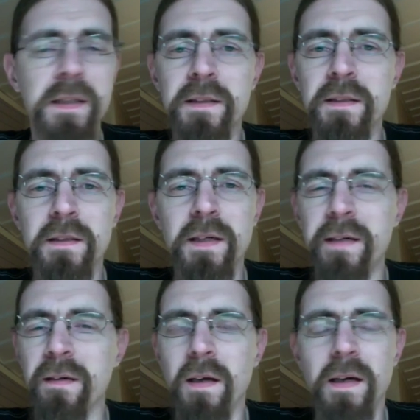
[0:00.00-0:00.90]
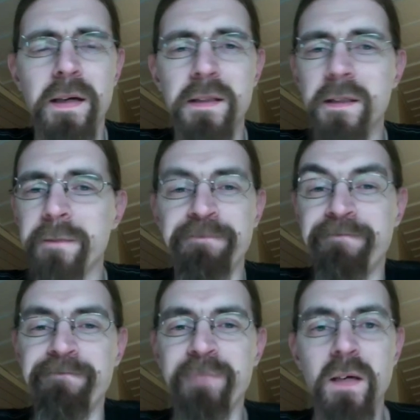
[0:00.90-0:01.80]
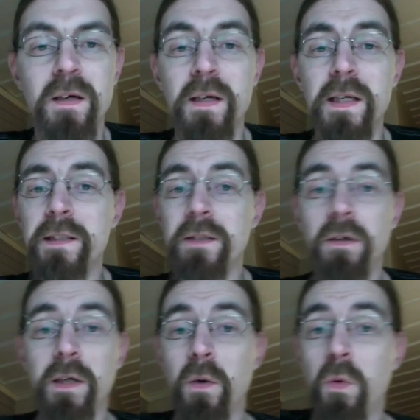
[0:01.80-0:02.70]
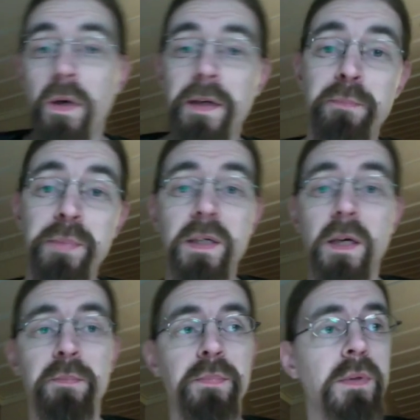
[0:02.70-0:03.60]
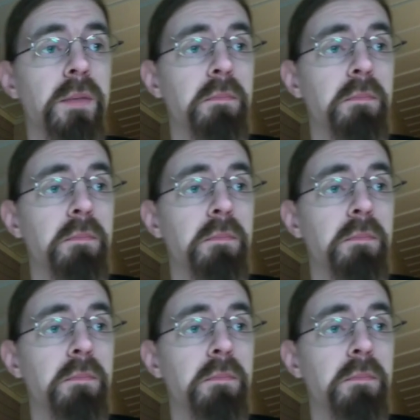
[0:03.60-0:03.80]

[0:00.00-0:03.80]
It's kind of like, it's not a quiet pickup.